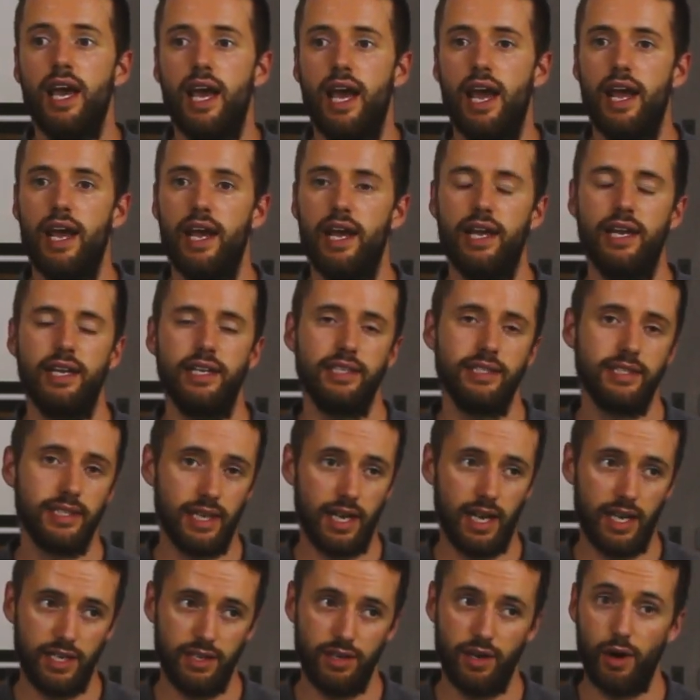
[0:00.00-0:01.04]
And,
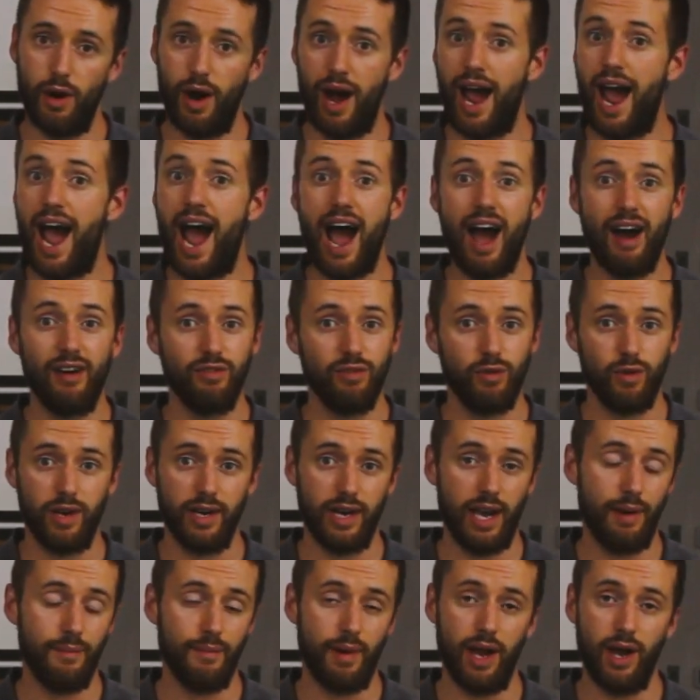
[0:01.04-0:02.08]
I have one
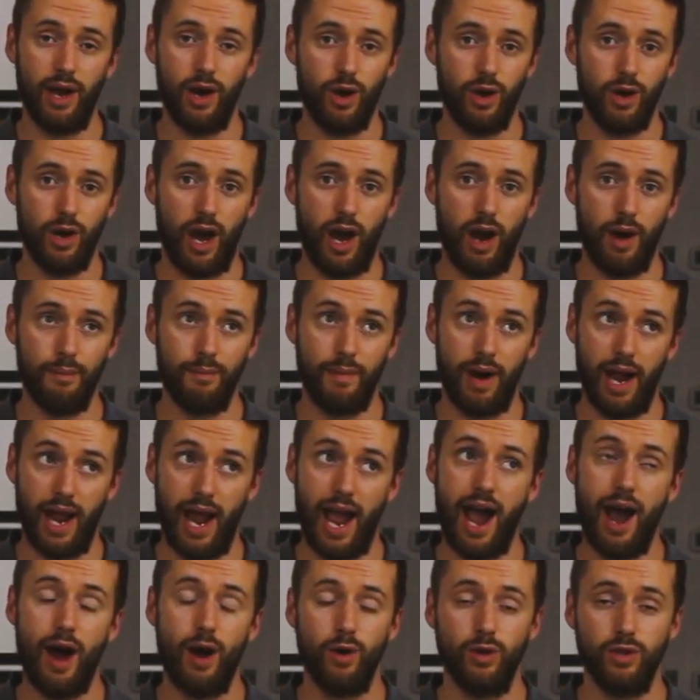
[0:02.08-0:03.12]
at my
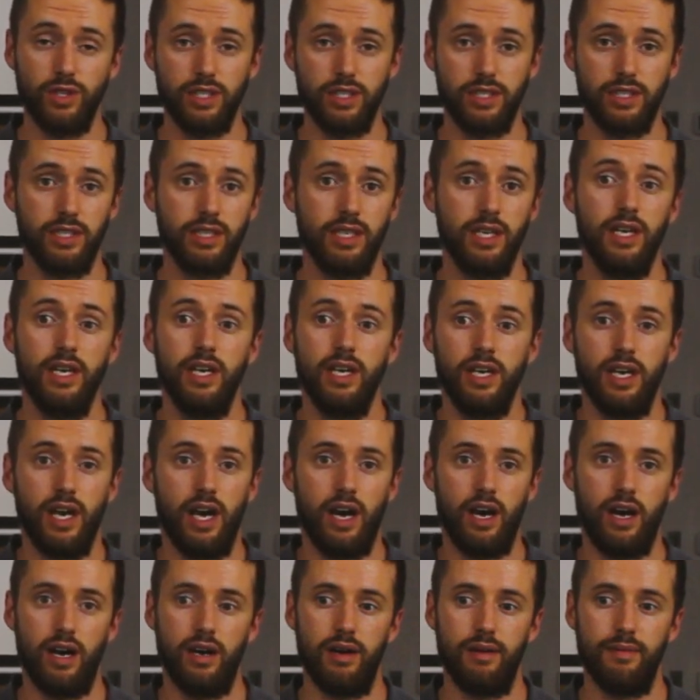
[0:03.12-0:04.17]
house,
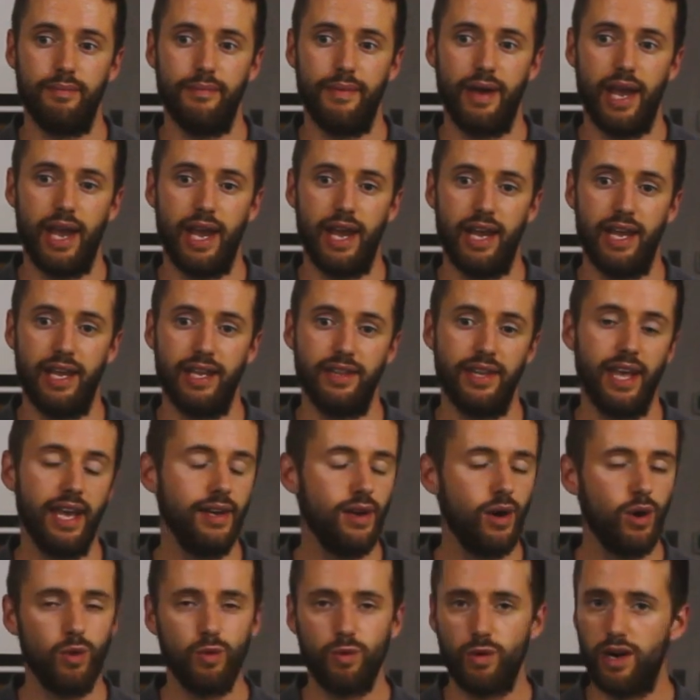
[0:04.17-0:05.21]
and they
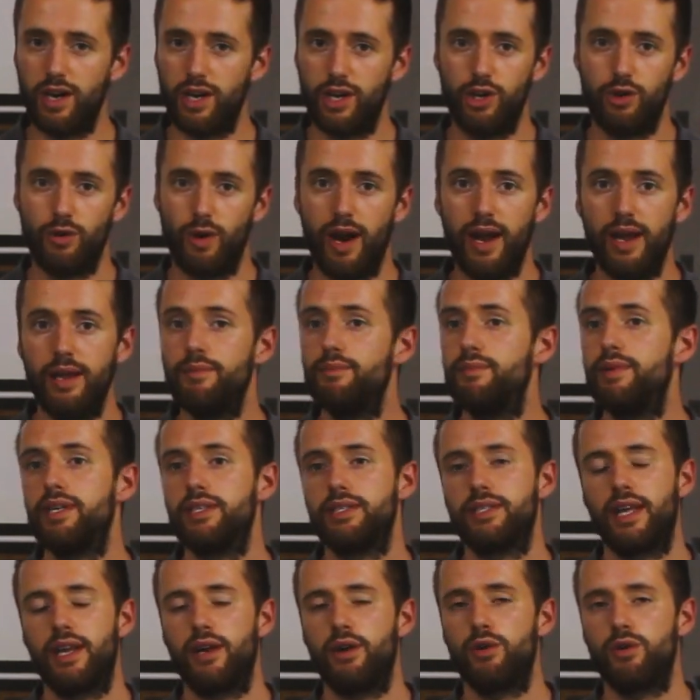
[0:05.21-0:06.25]
don't work great
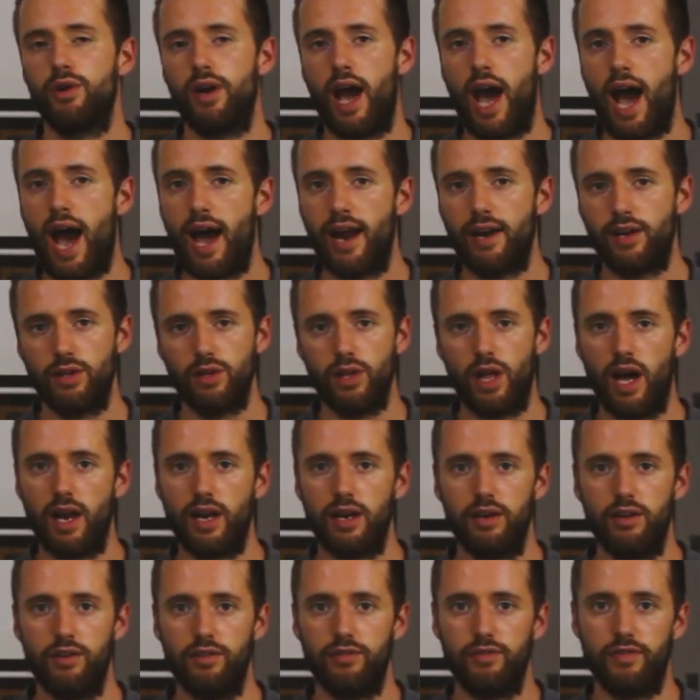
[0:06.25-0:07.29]
because they don't add a lot
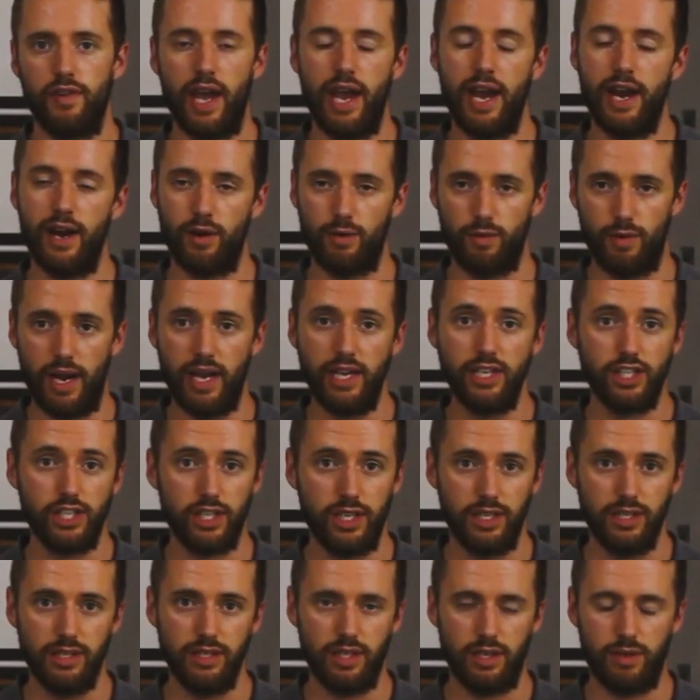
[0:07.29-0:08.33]
of
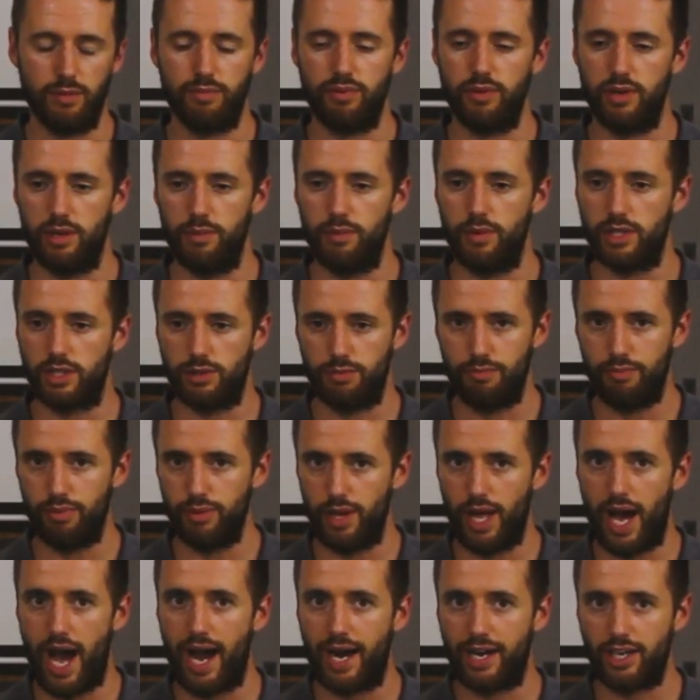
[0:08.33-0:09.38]
aeration. They're pretty much
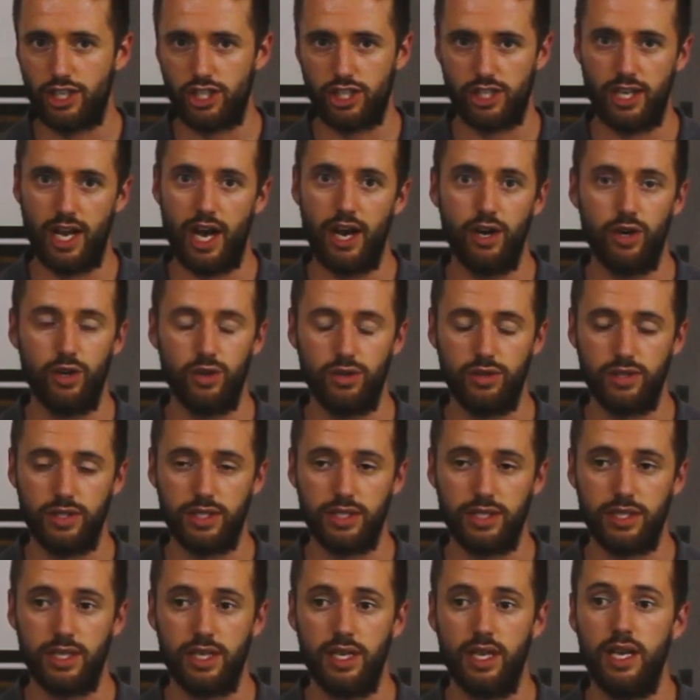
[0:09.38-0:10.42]
black
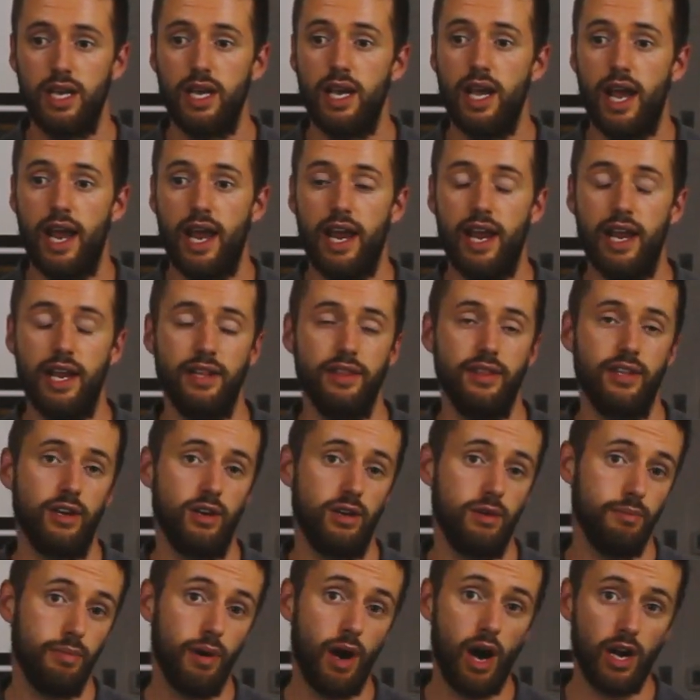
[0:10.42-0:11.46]
shells and they're
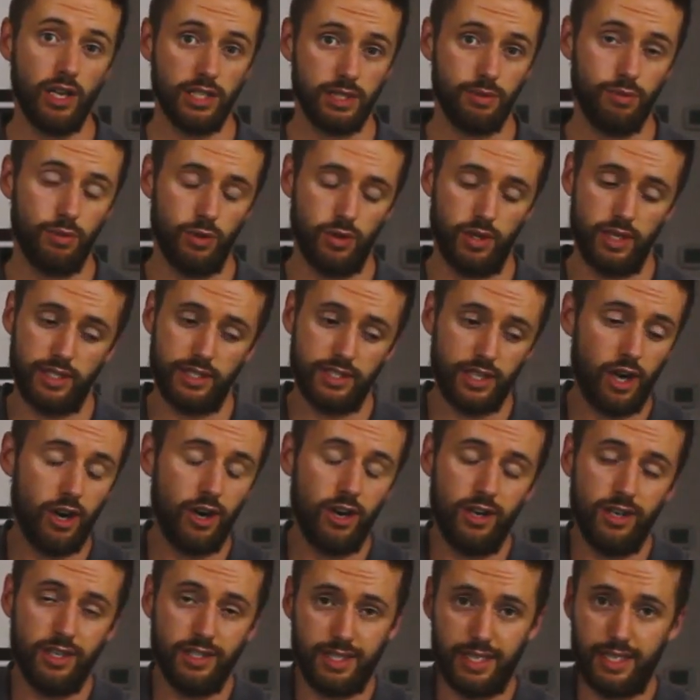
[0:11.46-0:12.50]
impossible to
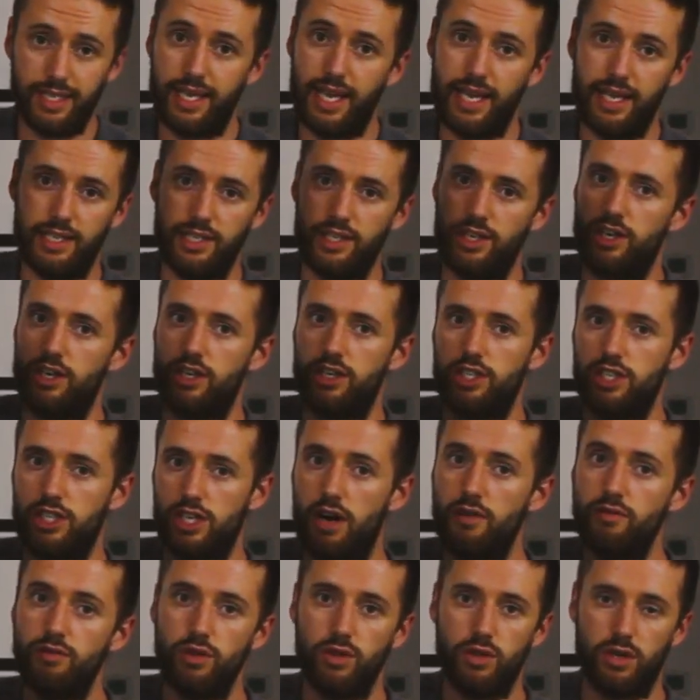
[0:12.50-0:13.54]
turn to get your
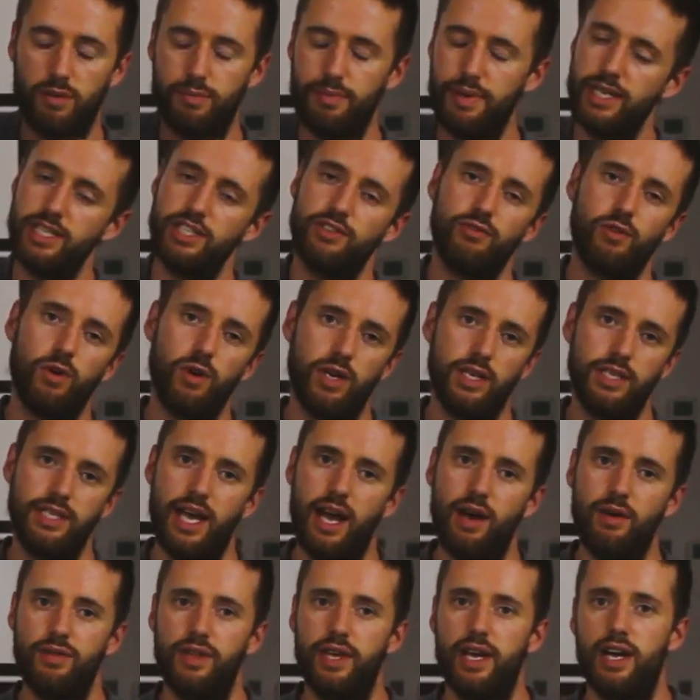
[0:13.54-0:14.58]
shovel or pitchfork
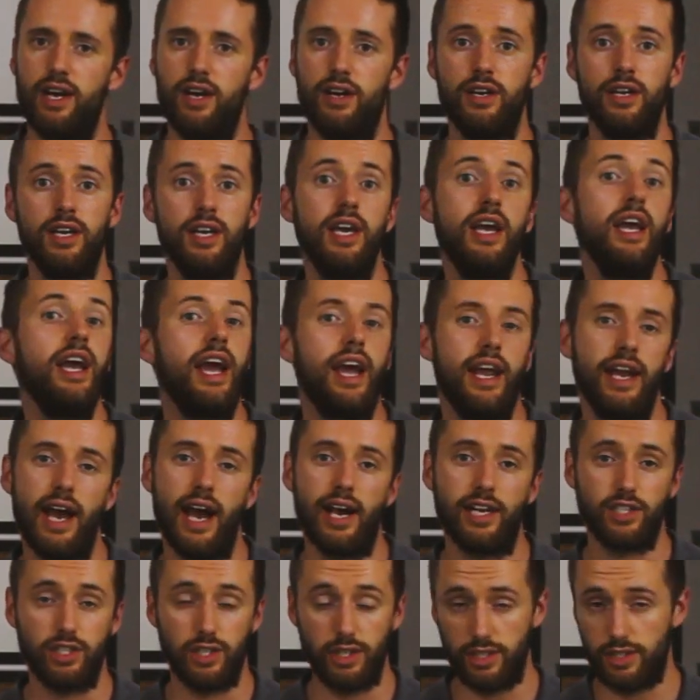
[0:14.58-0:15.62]
down there and
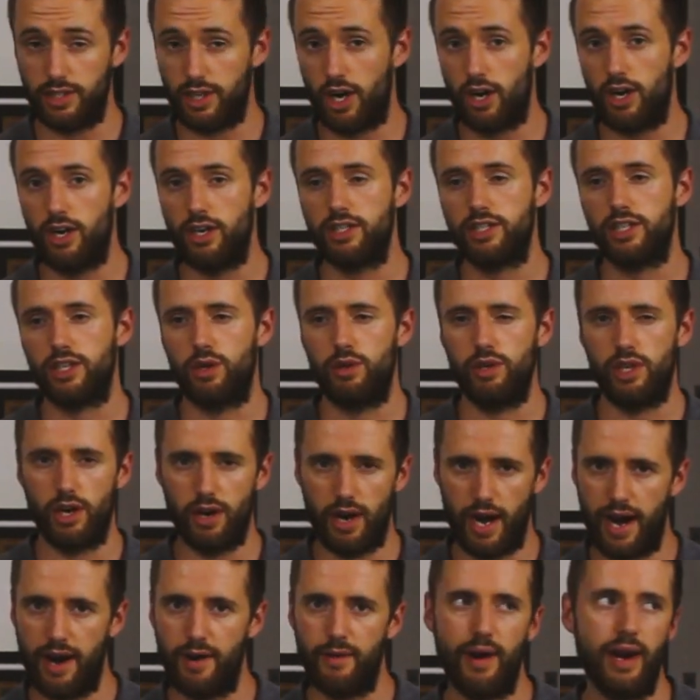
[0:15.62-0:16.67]
actually turn. So
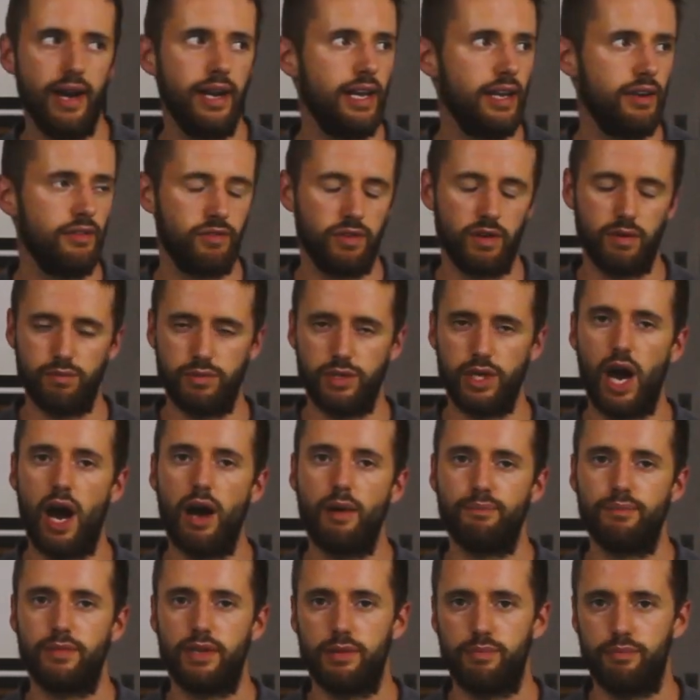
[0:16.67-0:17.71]
you're aerating from
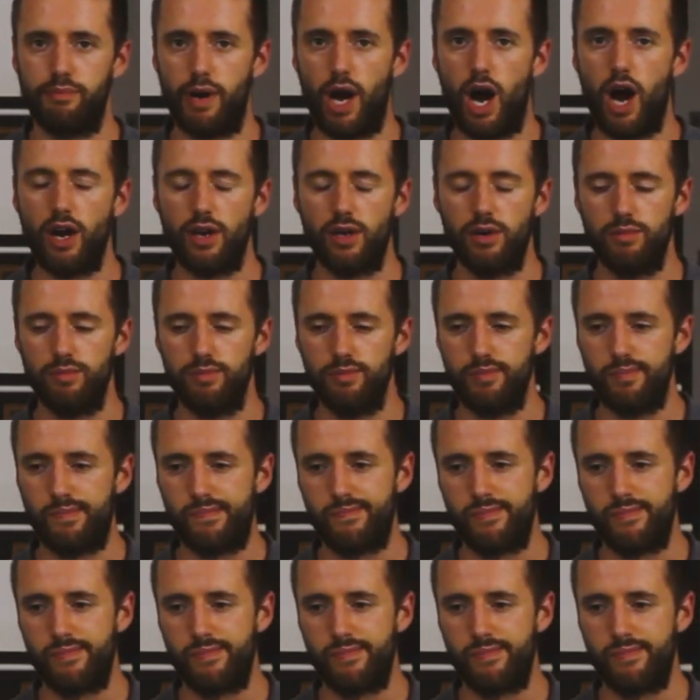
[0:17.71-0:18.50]
top to bottom.